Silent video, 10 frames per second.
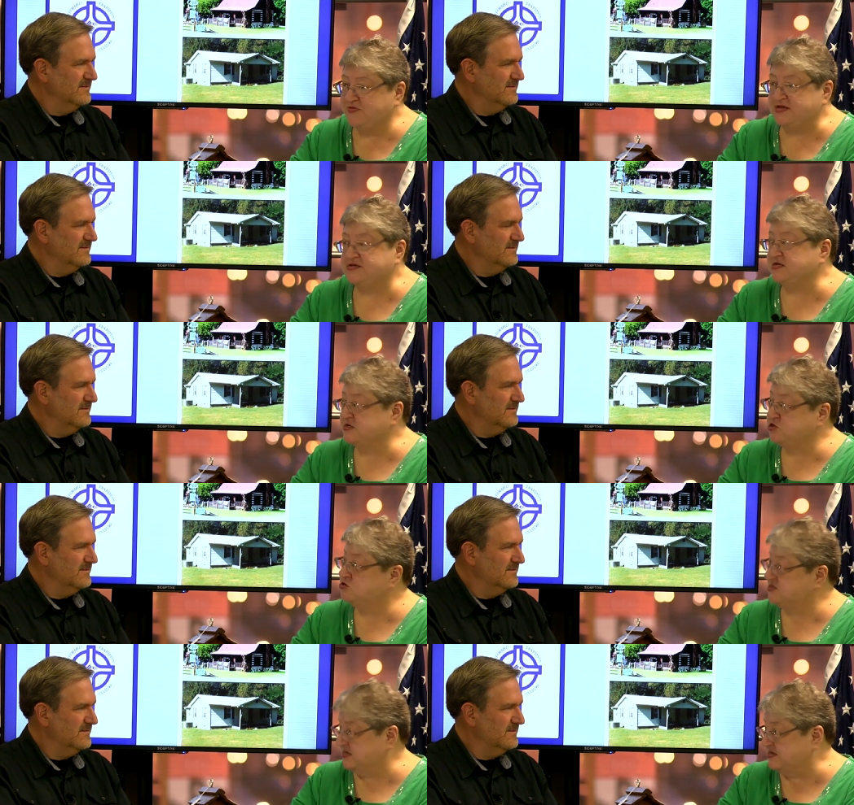Speaker 1: to be
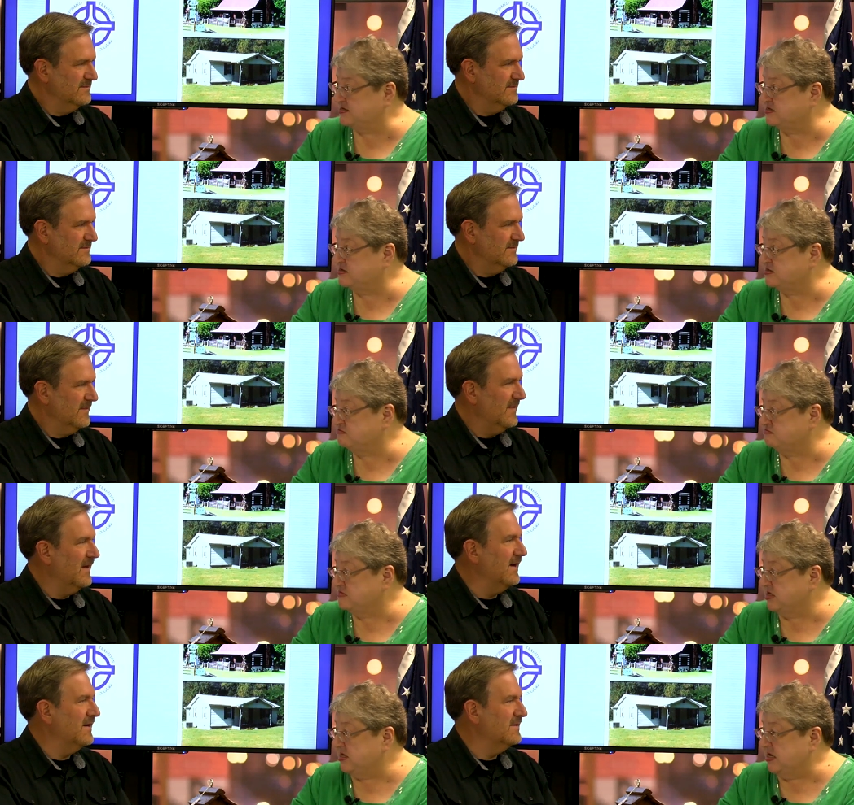senior citizens.
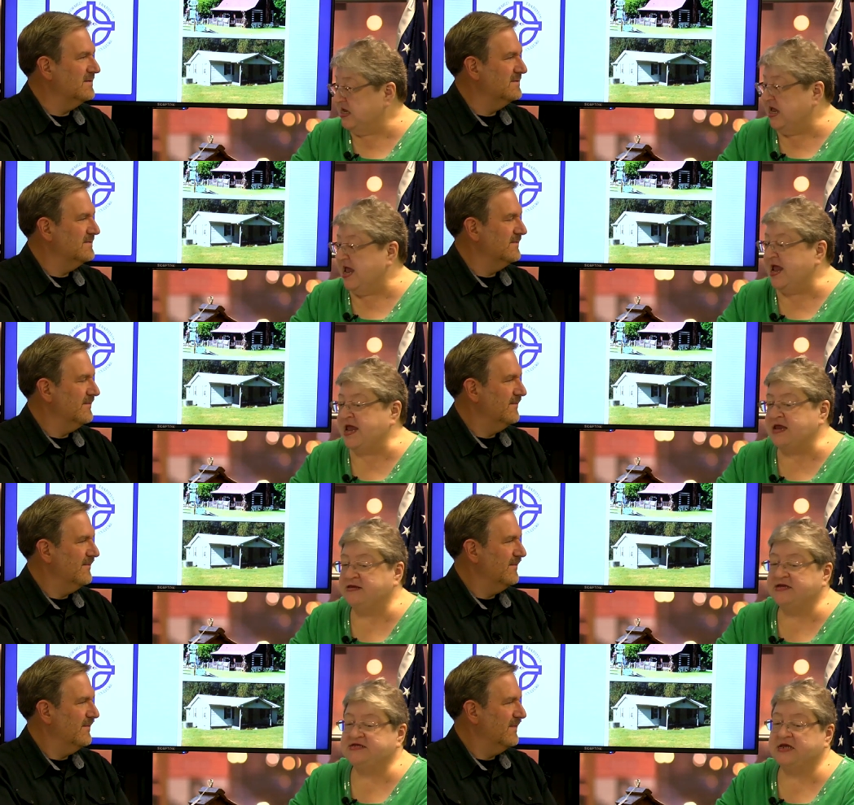Yeah
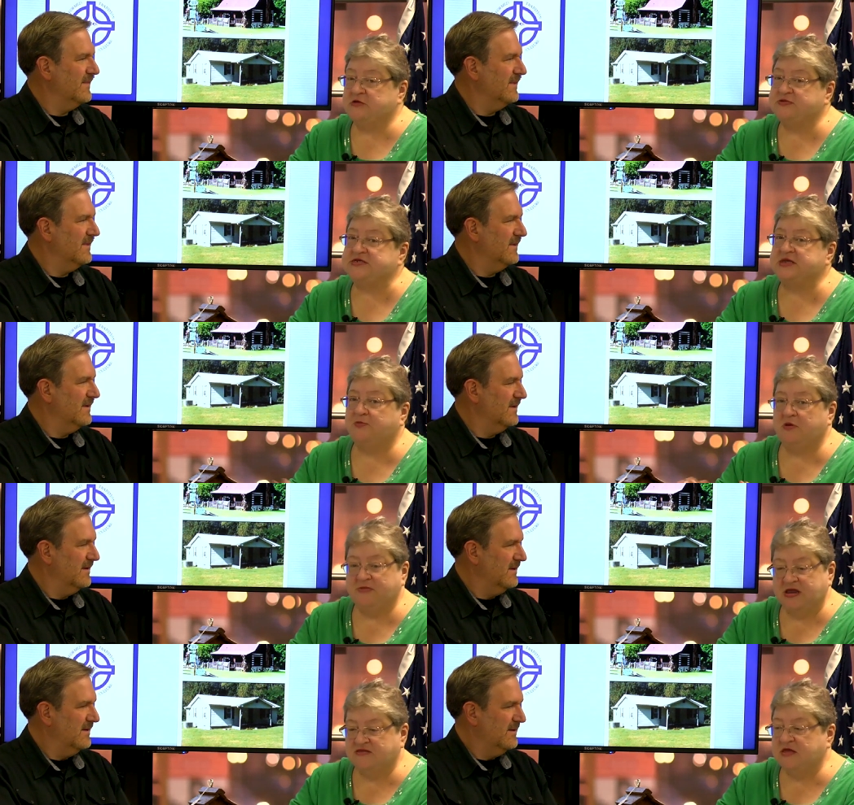and this helps
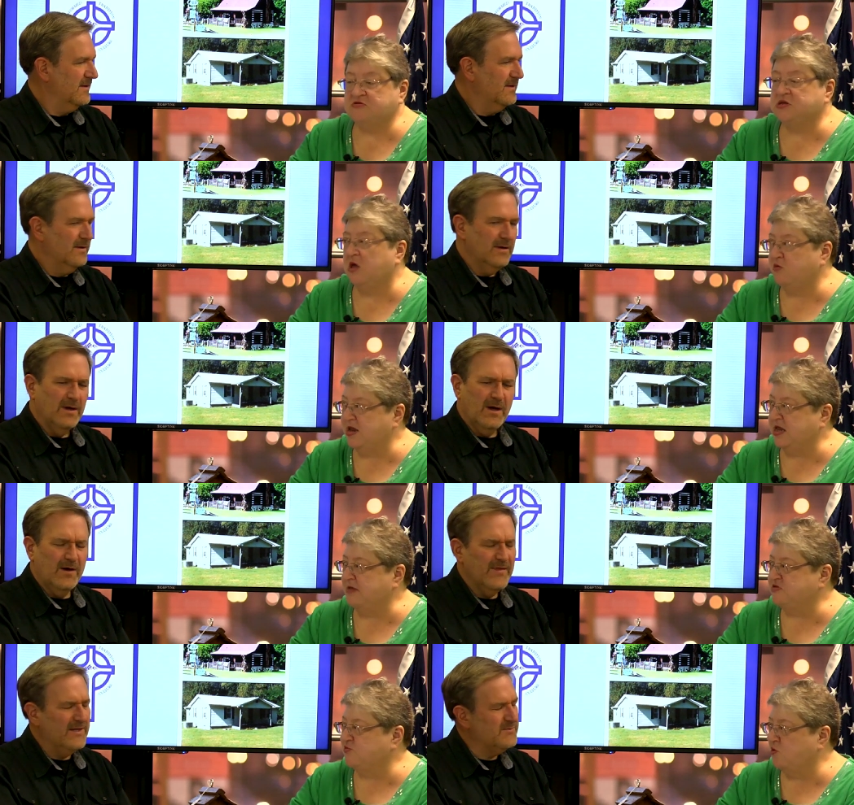supplement those low oh,
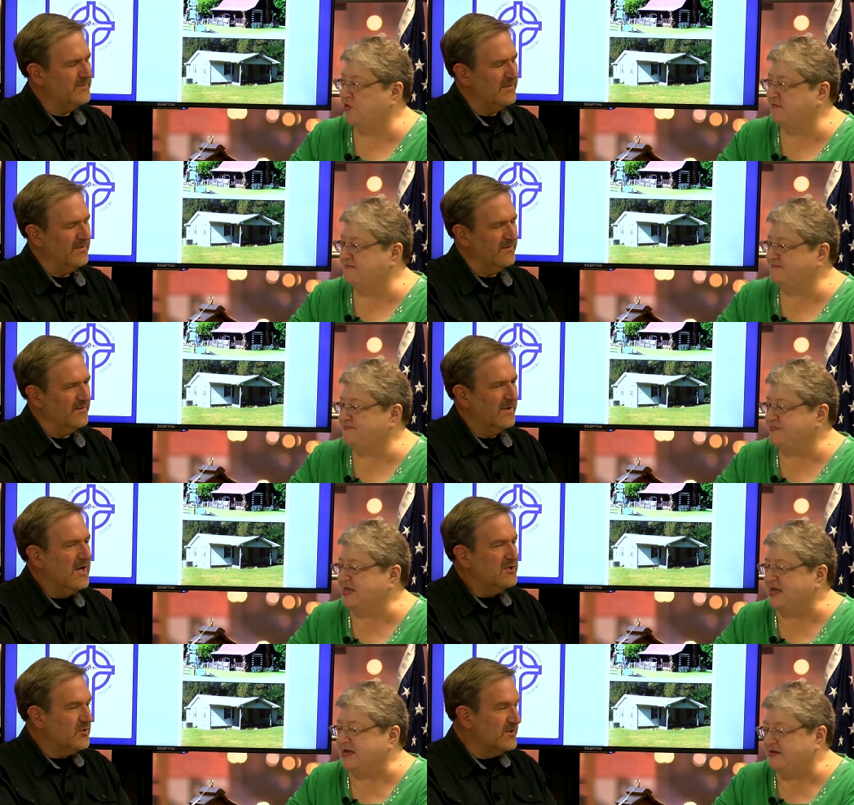incomes oh, for them. beautiful.
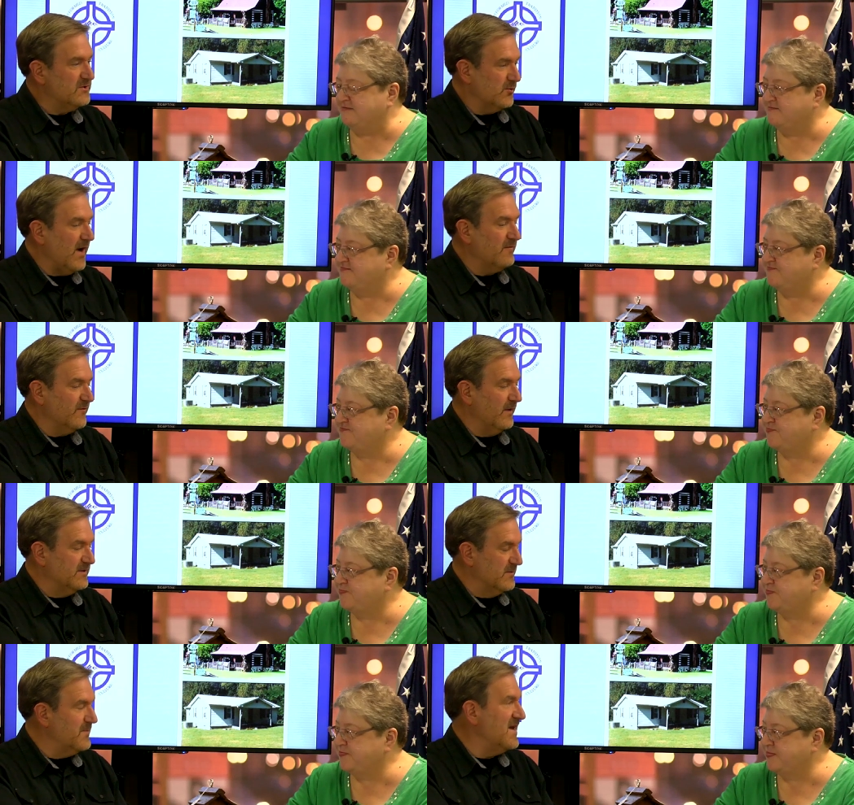
Speaker 2: So this craft fair
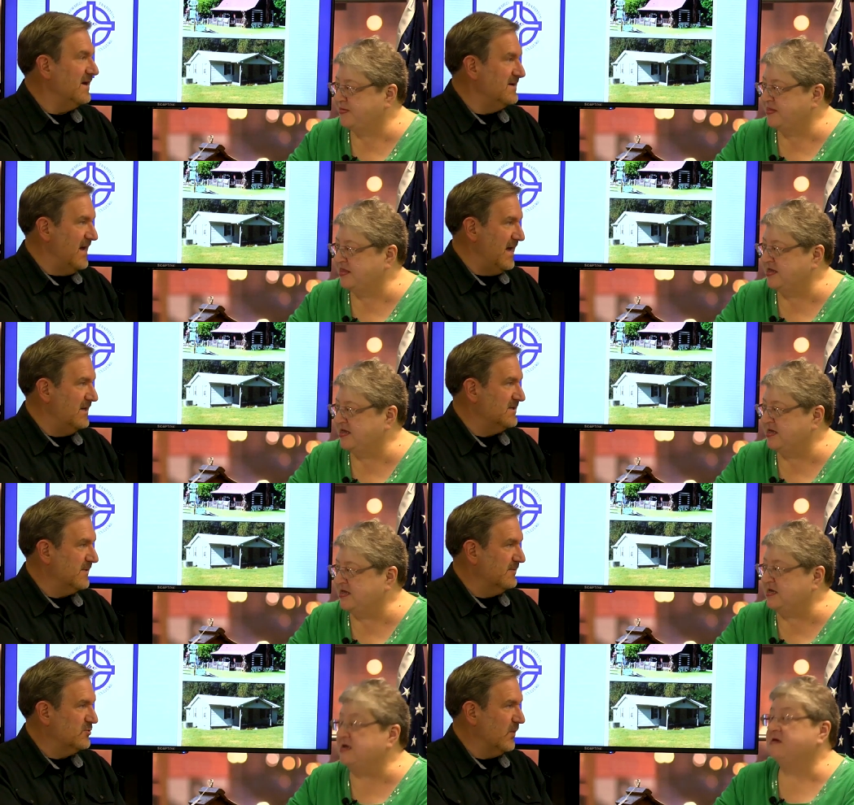is a big day,
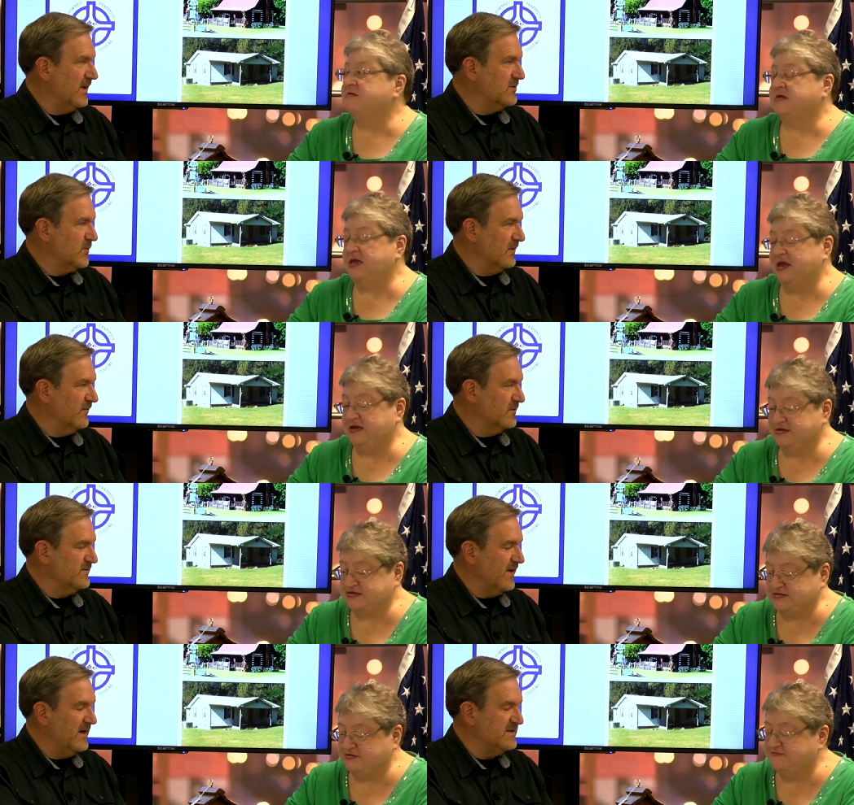September 20th, 21st, yes.
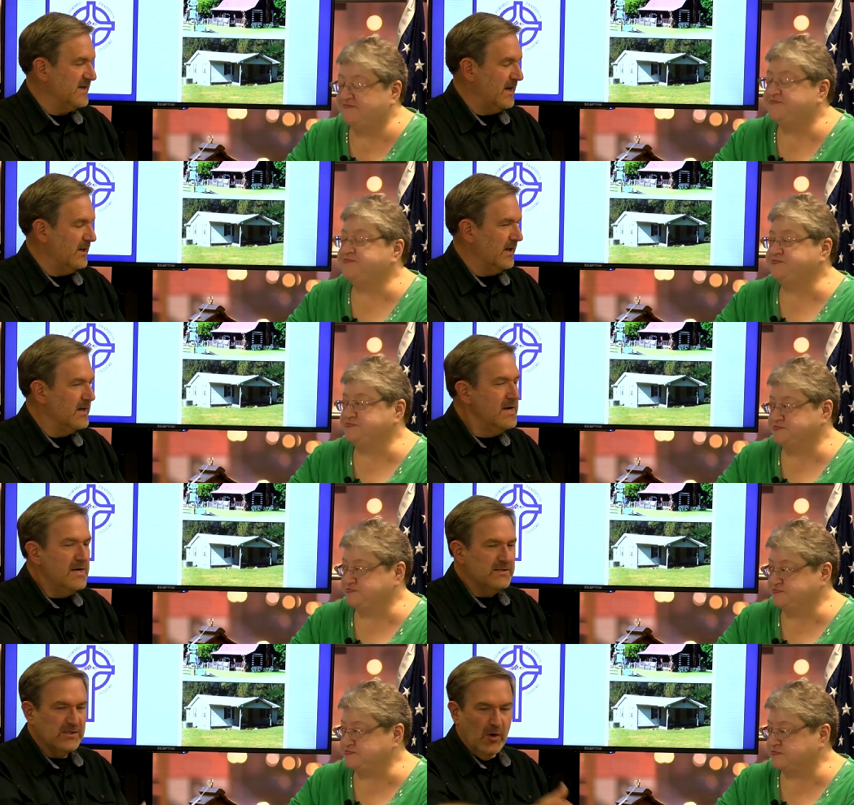Friday, Saturday,
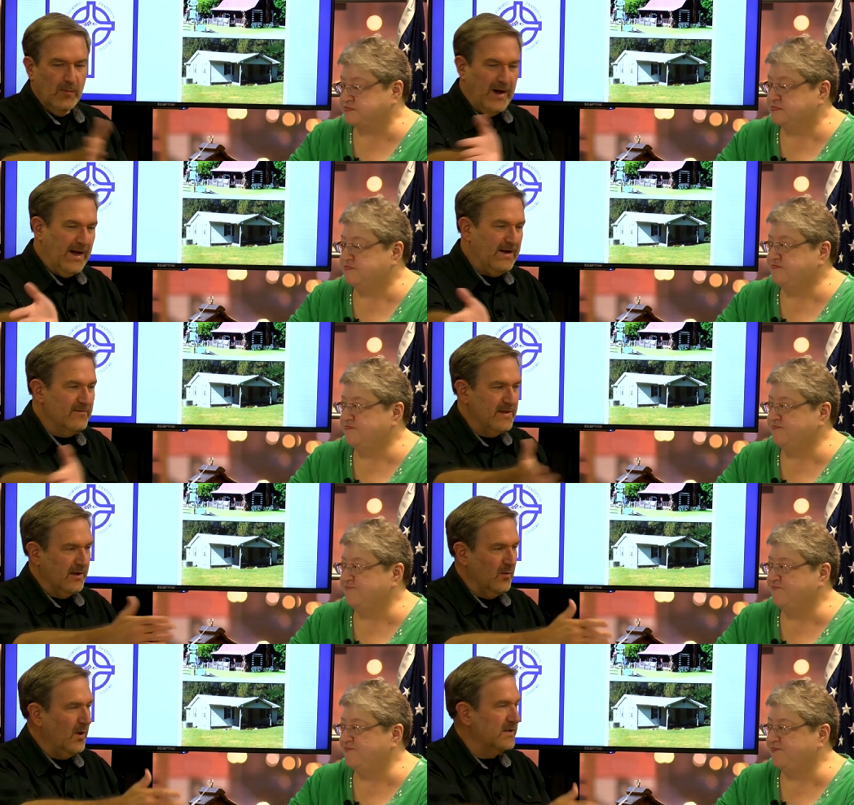to go buy
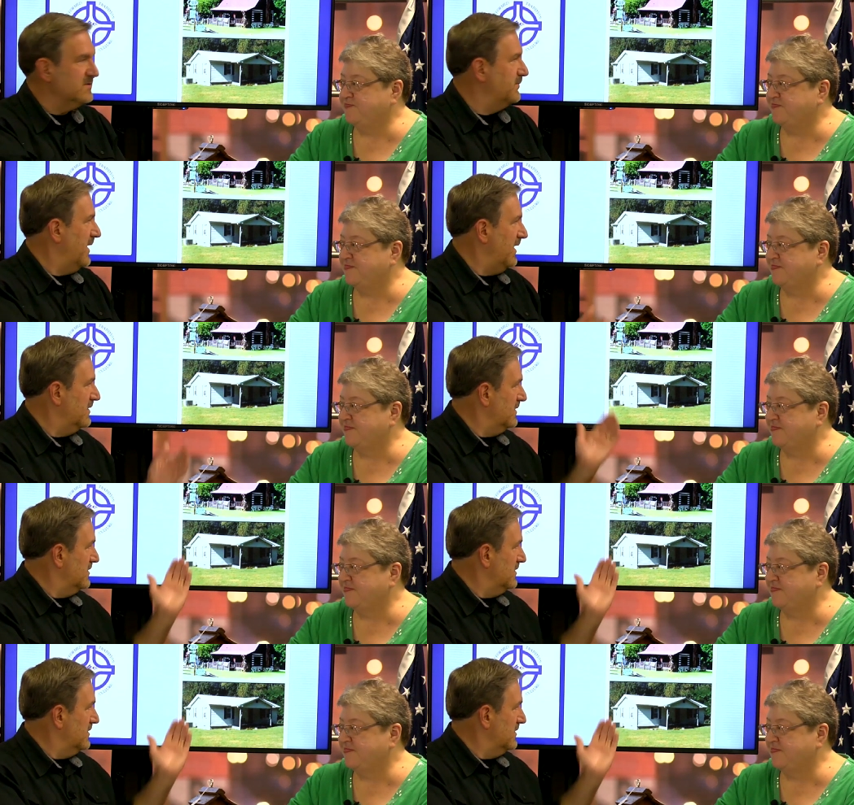everything at once, but